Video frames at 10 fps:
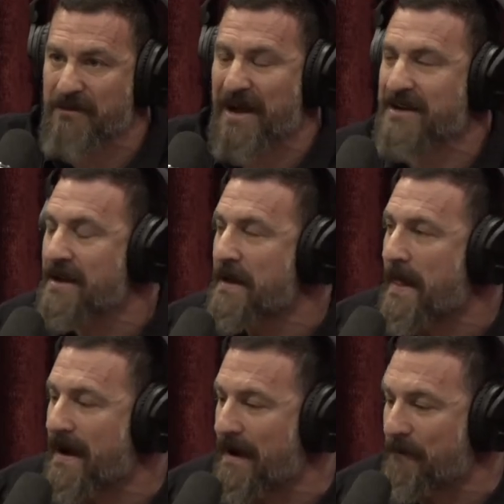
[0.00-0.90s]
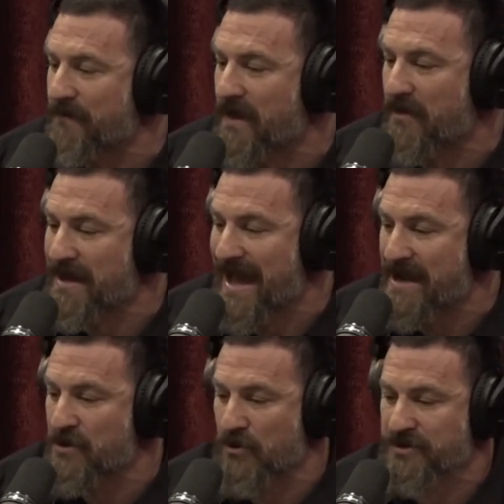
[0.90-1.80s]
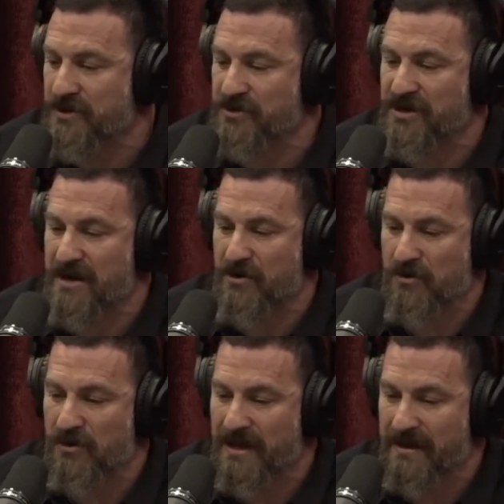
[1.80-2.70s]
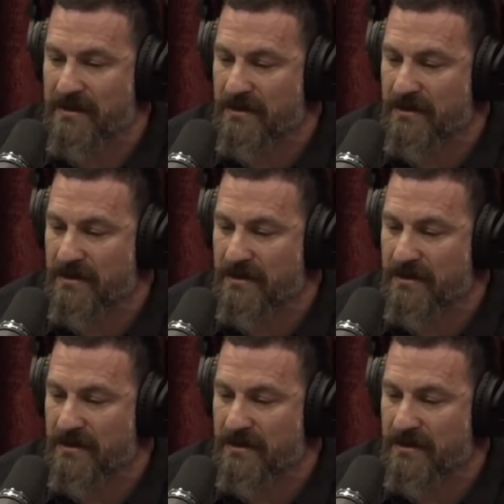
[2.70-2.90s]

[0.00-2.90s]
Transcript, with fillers: In fact, um, the head neurosurgeon at Neuralink,